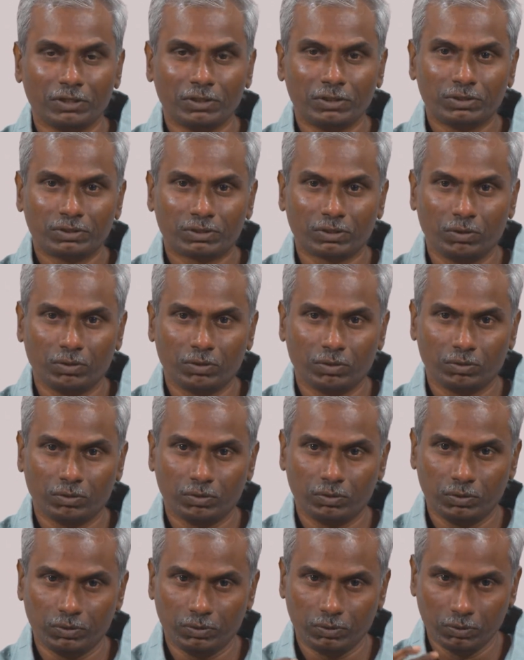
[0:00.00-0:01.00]
So,
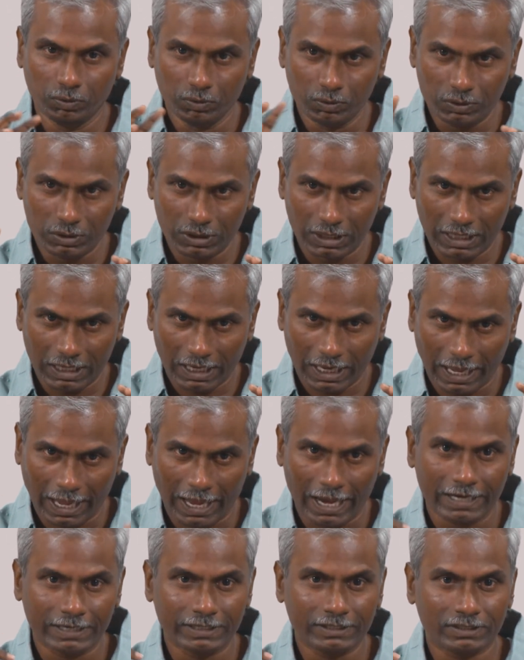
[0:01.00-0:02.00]
use the
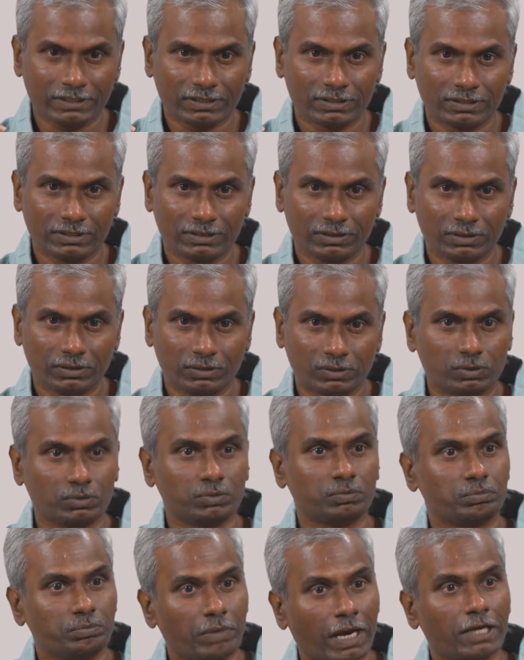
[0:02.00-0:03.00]
hands
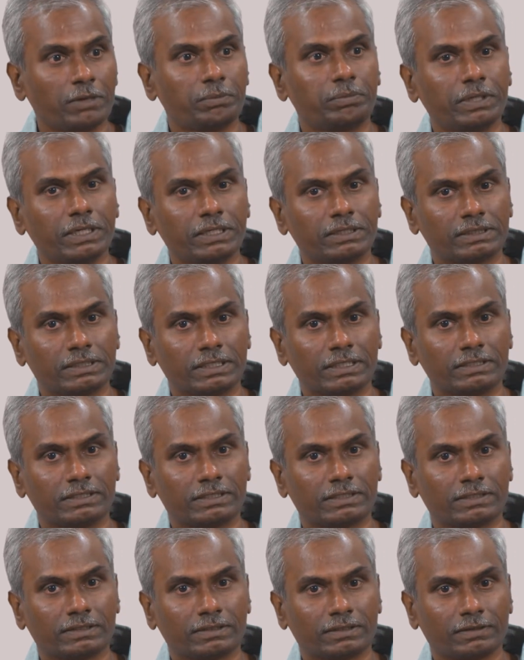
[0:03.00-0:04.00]
to manipulate
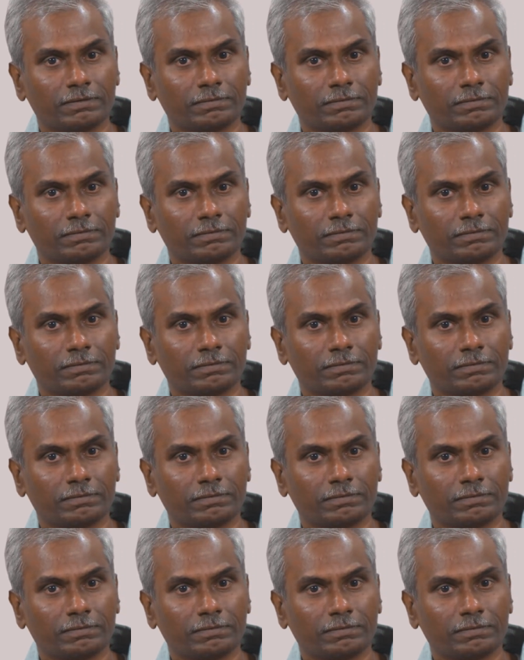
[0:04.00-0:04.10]
things.